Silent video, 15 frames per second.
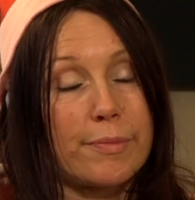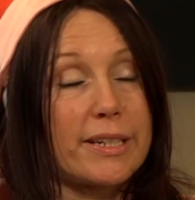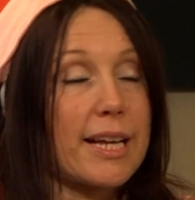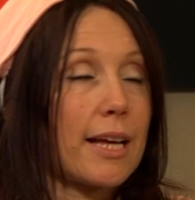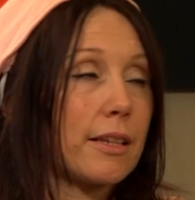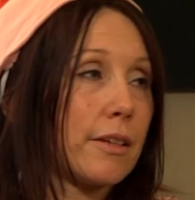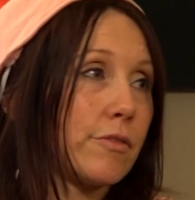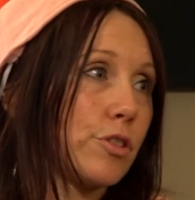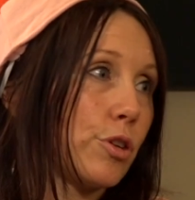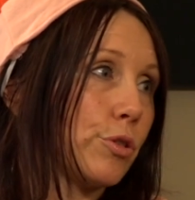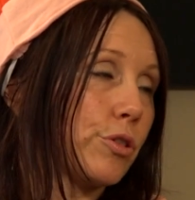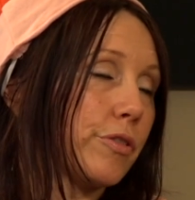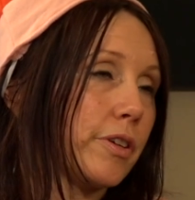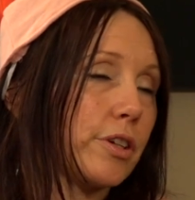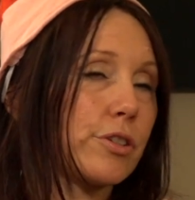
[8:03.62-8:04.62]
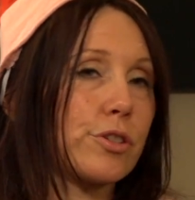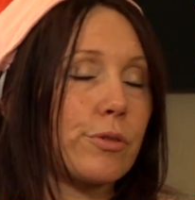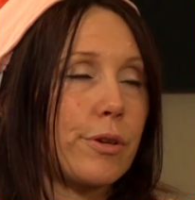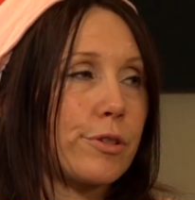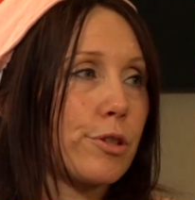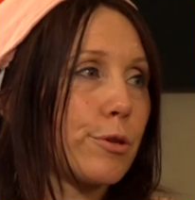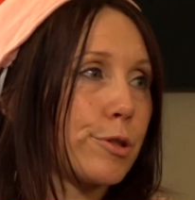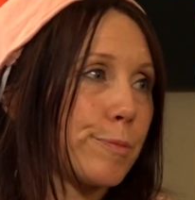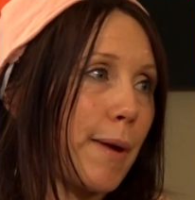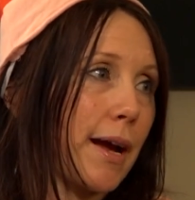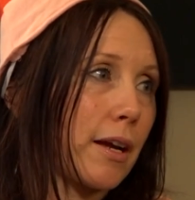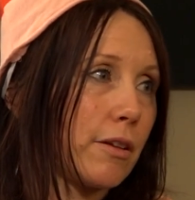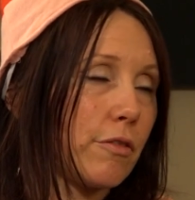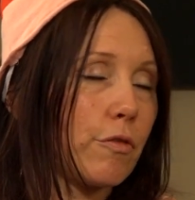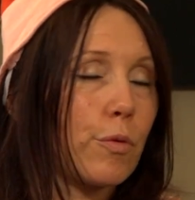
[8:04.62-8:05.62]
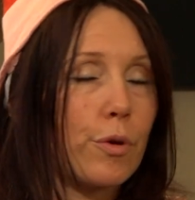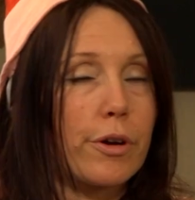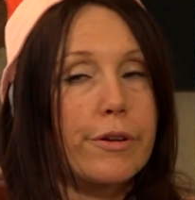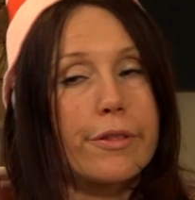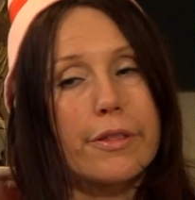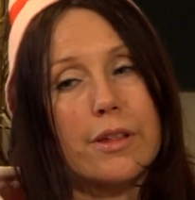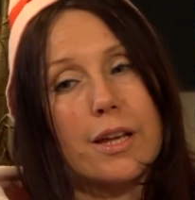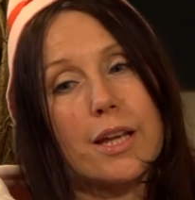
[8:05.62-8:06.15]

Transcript: my dad lived in Oakville, so I was always back and forth.